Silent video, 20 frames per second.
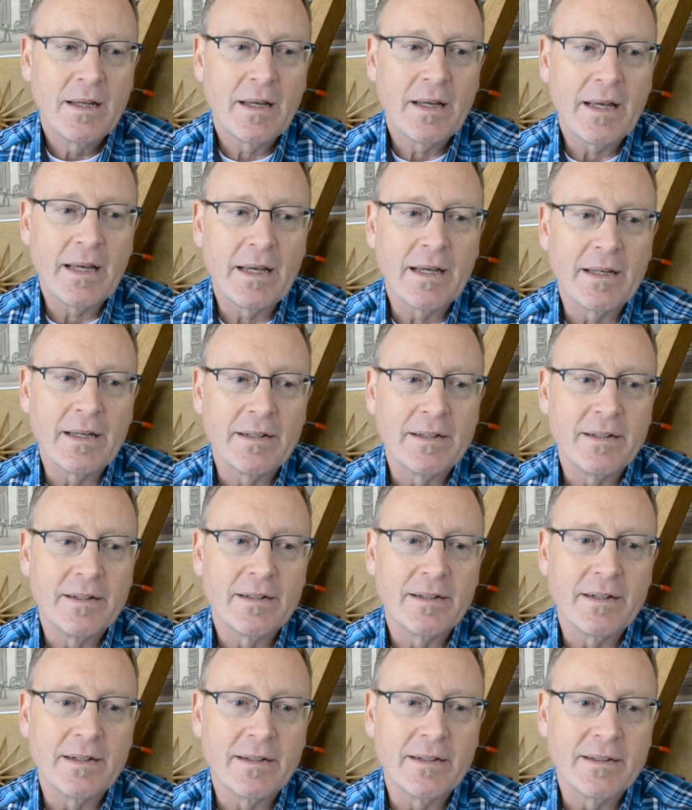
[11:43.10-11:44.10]
and
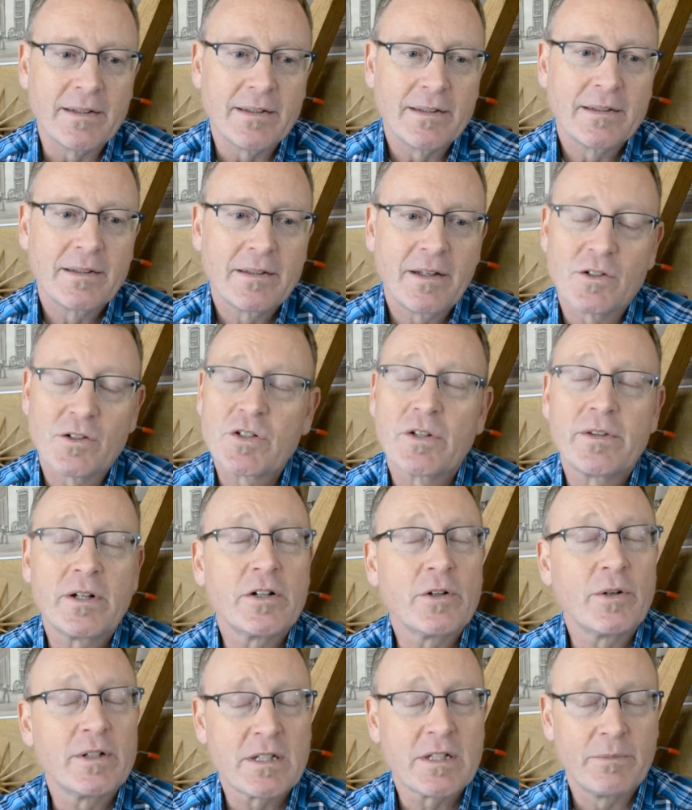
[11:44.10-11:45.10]
uh, you know, so they're
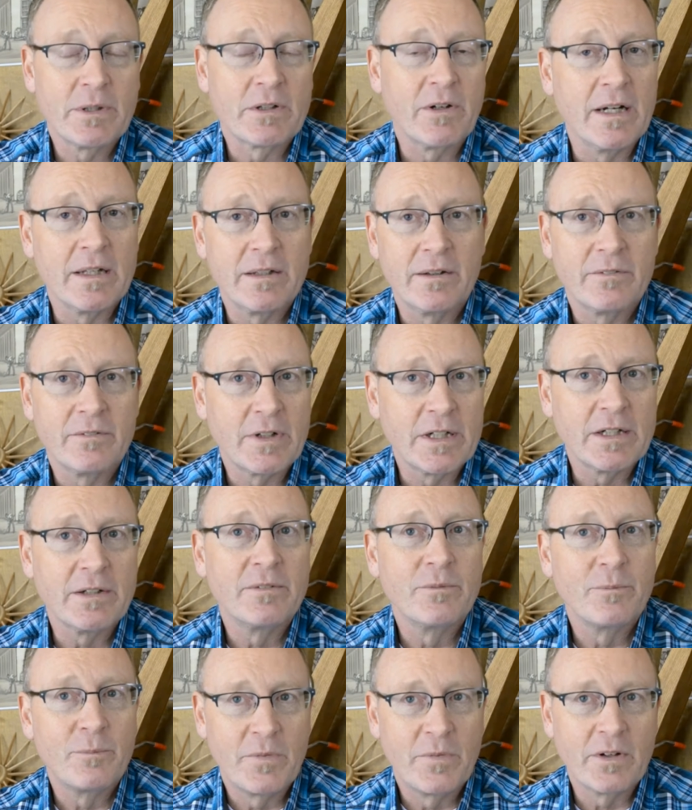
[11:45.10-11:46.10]
doing something right. They're very,
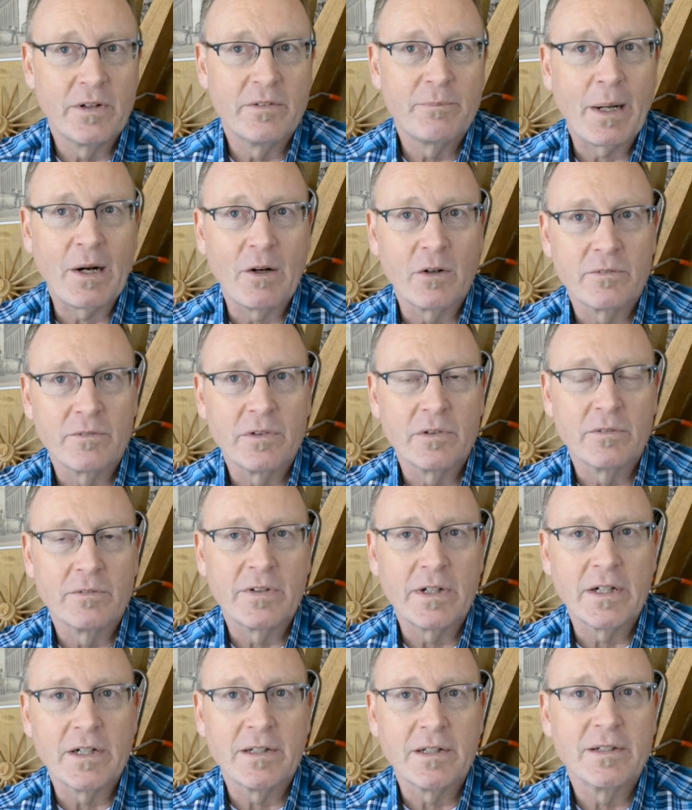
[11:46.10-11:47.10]
very powerful,
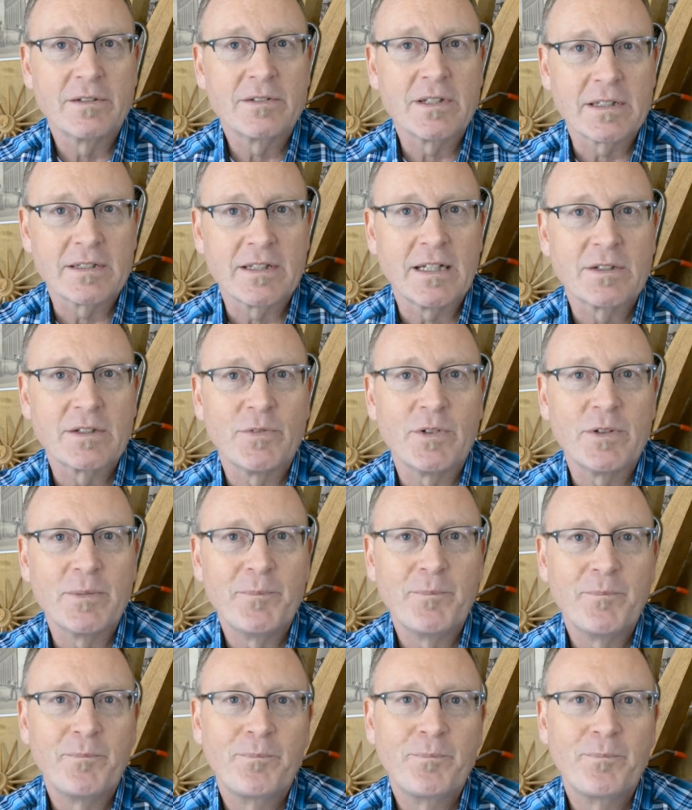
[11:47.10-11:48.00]
very successful.